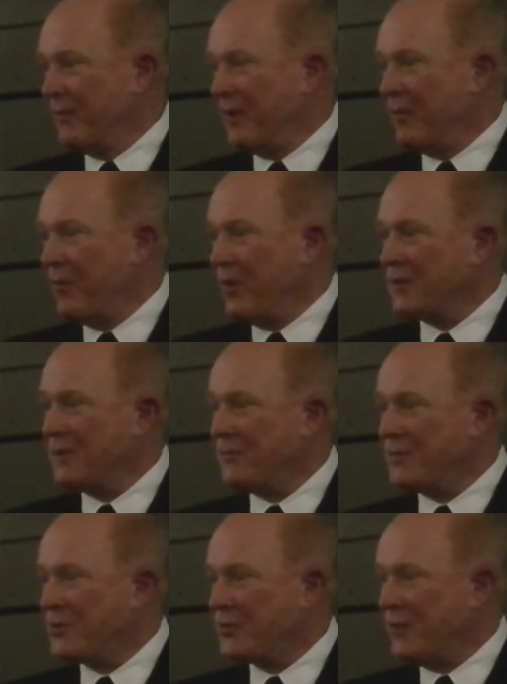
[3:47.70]
When I walked
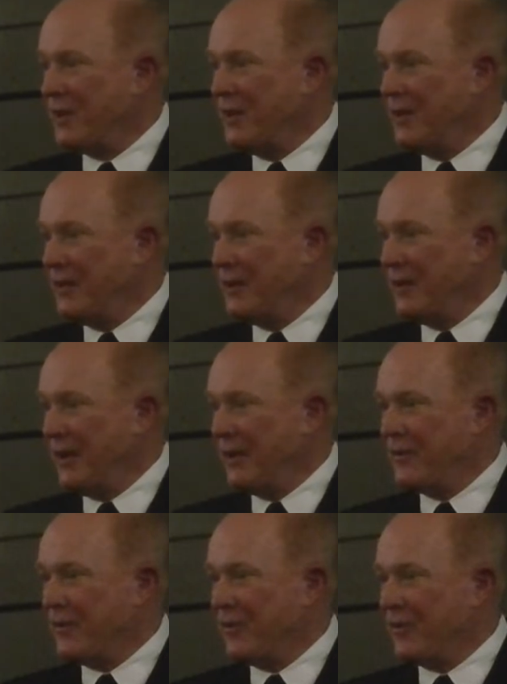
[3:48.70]
up the street
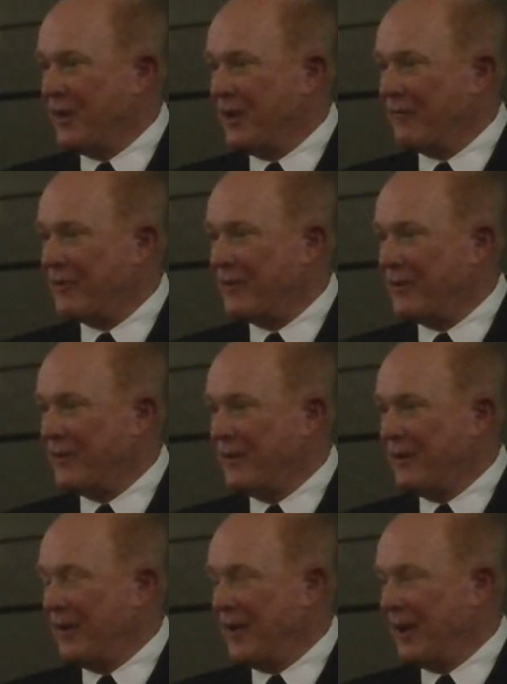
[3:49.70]
and turned left,
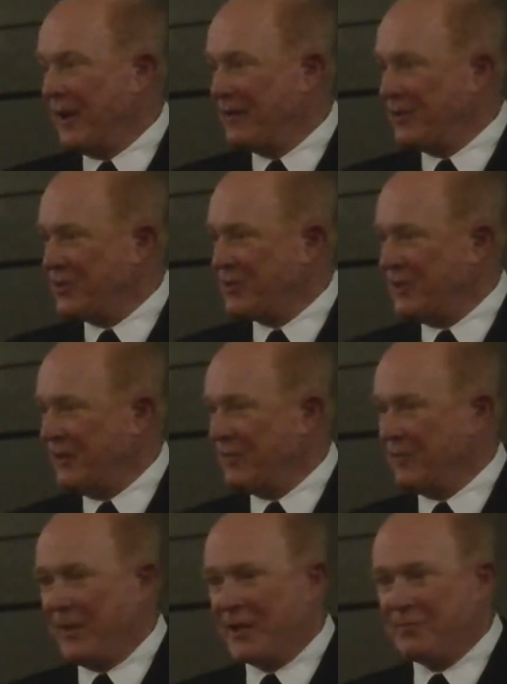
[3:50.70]
I had just
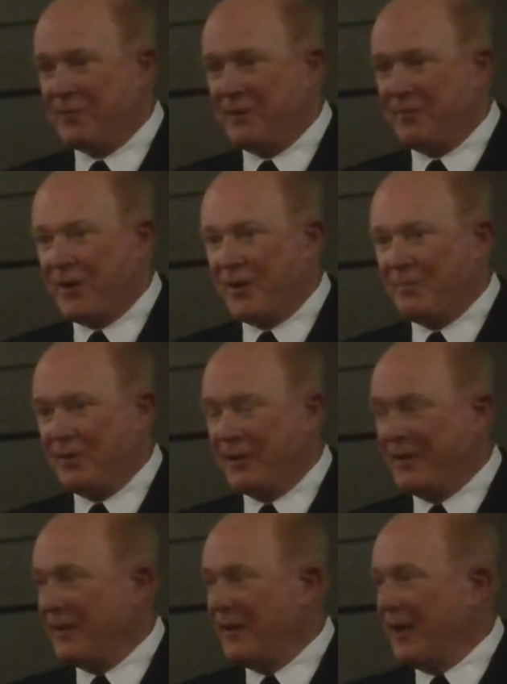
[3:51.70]
left the basement
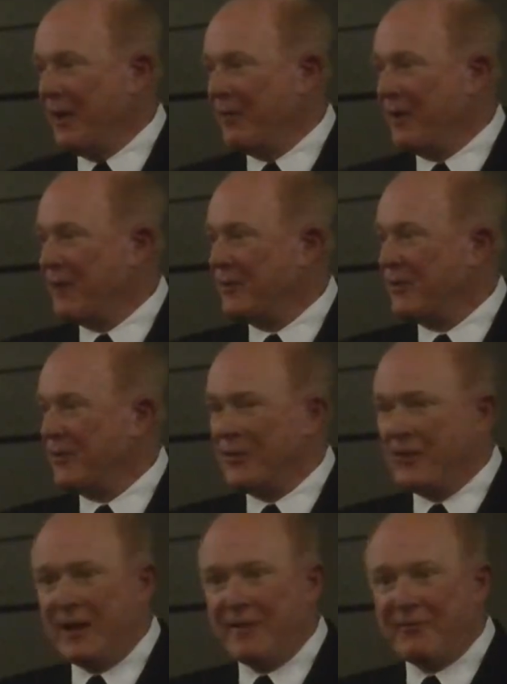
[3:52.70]
apartment, and when I
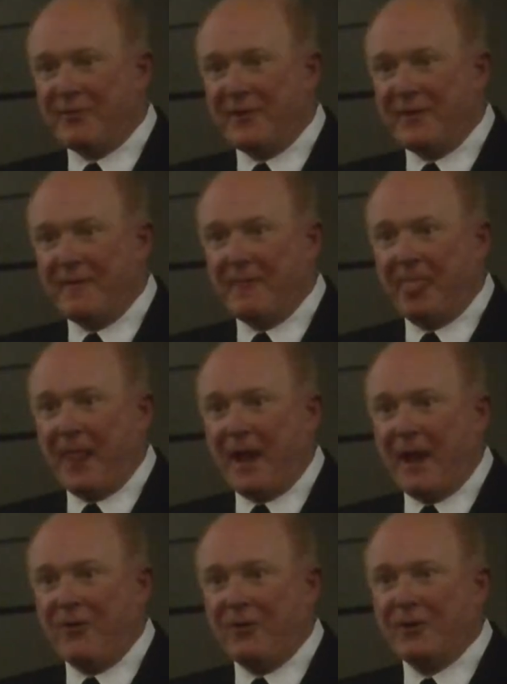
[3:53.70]
turned left,
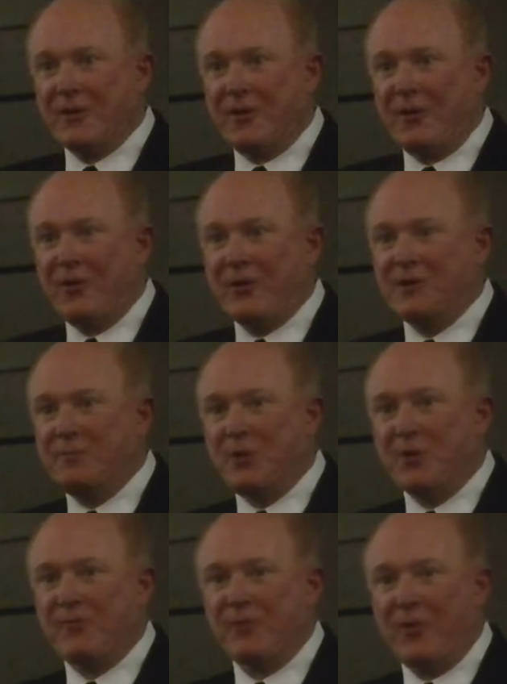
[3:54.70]
I looked at all these
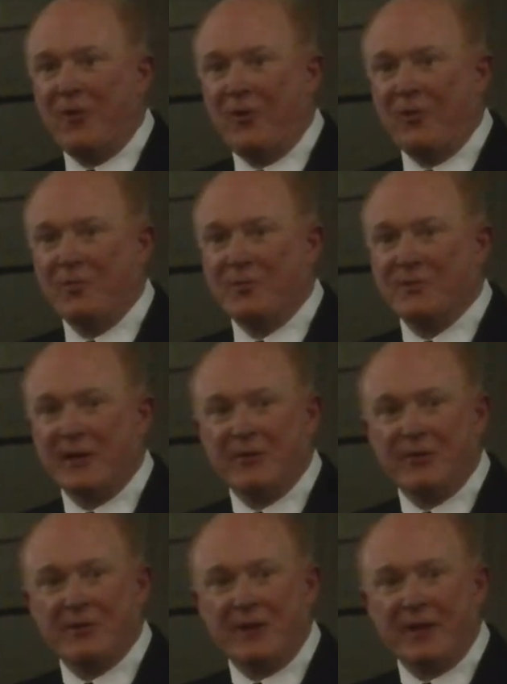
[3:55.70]
beautiful homes. They
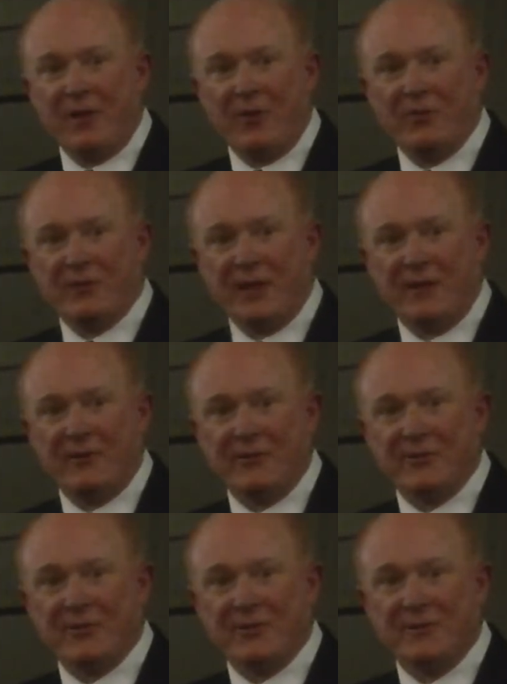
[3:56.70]
looked like
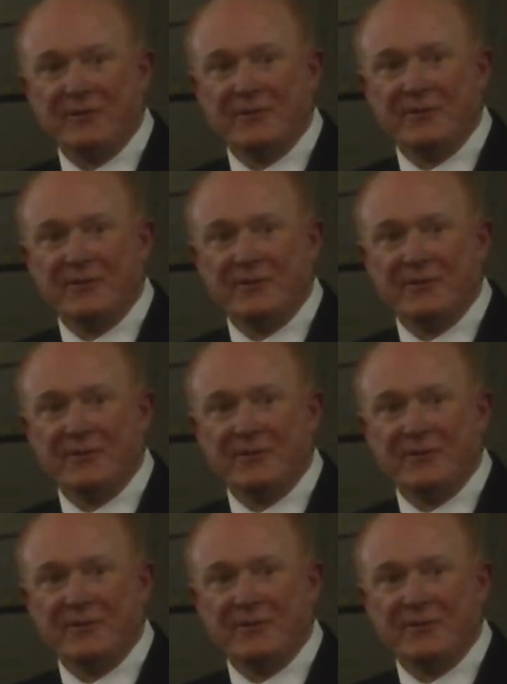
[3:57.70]
hotels.